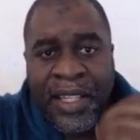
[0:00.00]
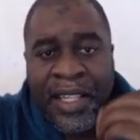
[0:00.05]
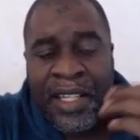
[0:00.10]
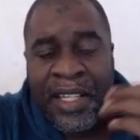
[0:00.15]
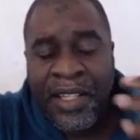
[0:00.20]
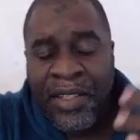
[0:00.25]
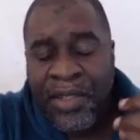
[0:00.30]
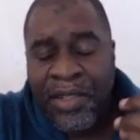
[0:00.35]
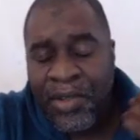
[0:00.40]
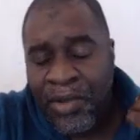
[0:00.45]

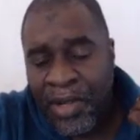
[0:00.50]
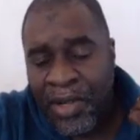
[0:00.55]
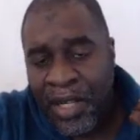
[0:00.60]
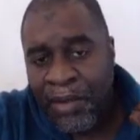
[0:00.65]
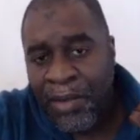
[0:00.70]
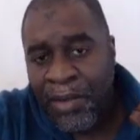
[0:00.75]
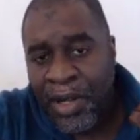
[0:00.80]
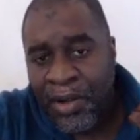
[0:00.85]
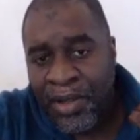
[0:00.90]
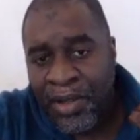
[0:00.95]
Let's talk
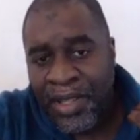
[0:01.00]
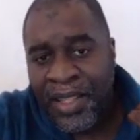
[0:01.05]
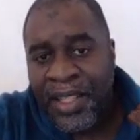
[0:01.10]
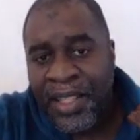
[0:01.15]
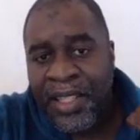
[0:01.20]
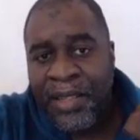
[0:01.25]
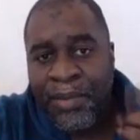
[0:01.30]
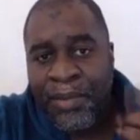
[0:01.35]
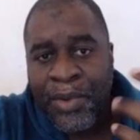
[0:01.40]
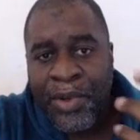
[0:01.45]
about the
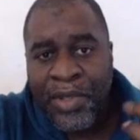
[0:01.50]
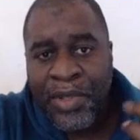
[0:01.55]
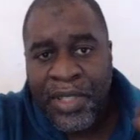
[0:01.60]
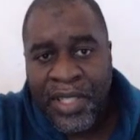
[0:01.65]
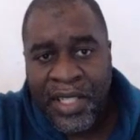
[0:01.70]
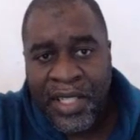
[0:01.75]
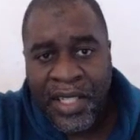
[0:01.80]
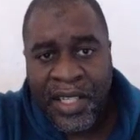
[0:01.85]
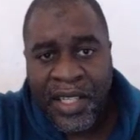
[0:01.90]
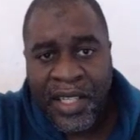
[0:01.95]

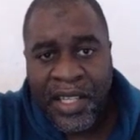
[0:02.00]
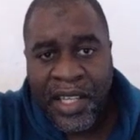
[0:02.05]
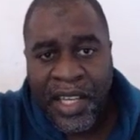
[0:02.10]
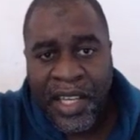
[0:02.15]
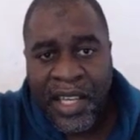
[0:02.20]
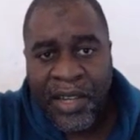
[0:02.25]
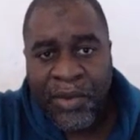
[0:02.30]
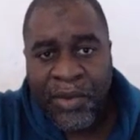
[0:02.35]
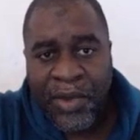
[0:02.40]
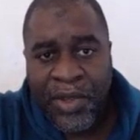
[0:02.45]
depositing
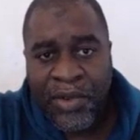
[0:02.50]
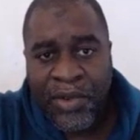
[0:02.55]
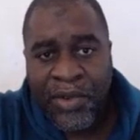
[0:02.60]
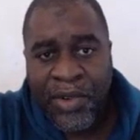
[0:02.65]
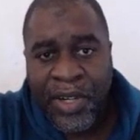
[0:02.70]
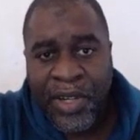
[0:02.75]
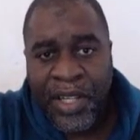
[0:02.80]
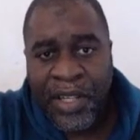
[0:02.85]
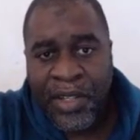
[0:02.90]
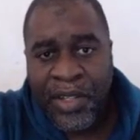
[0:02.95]
and
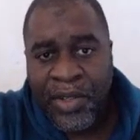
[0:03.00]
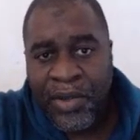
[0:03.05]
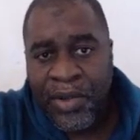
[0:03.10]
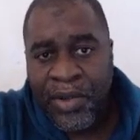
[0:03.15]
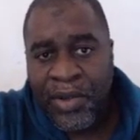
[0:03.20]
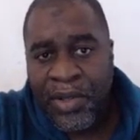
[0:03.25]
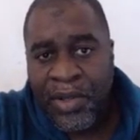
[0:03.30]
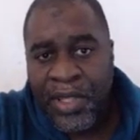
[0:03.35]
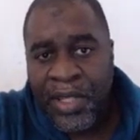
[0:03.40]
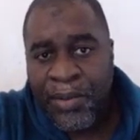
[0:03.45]
withdrawing.
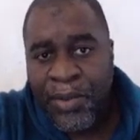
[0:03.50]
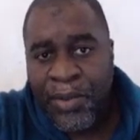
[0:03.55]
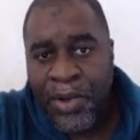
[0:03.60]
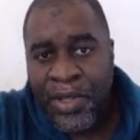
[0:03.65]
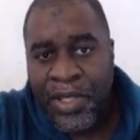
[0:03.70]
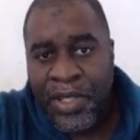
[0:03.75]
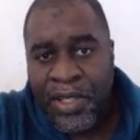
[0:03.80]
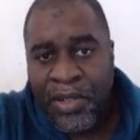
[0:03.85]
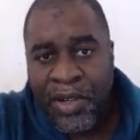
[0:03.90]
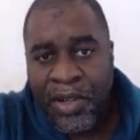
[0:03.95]
So
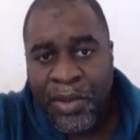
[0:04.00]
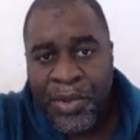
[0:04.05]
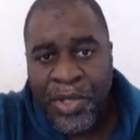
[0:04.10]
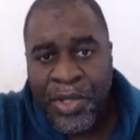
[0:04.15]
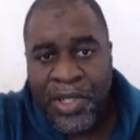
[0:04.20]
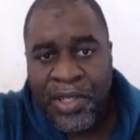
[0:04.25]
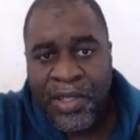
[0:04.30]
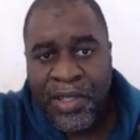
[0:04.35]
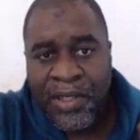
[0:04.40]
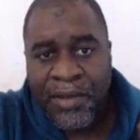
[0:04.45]
deposit
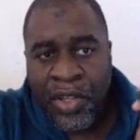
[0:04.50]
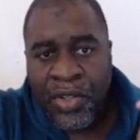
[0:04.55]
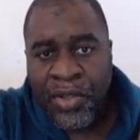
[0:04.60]
options.